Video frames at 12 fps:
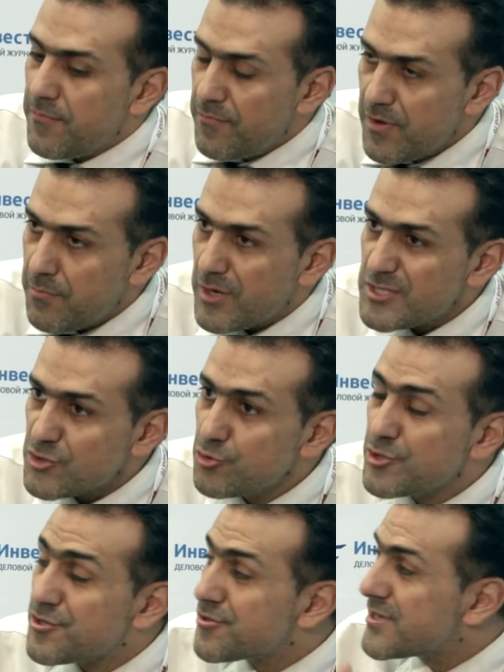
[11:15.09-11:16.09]
we must to
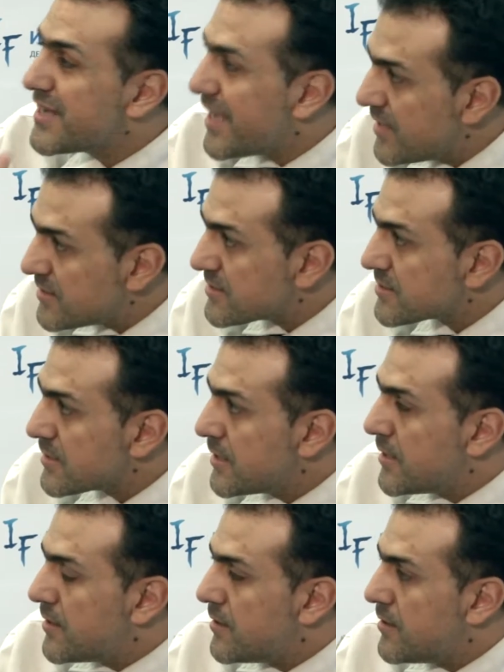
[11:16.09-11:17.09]
create
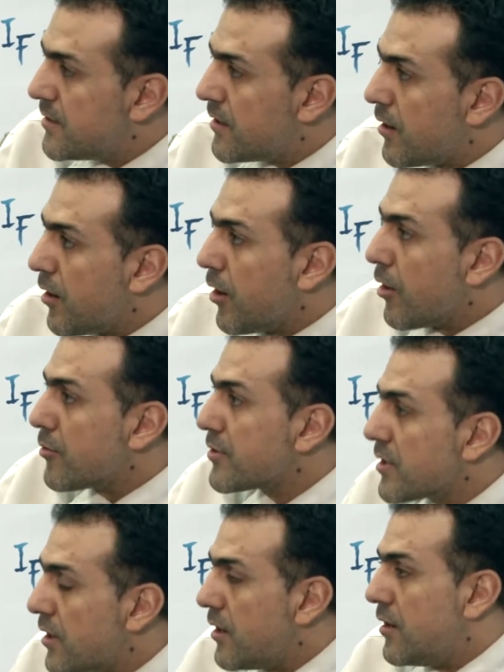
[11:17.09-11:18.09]
our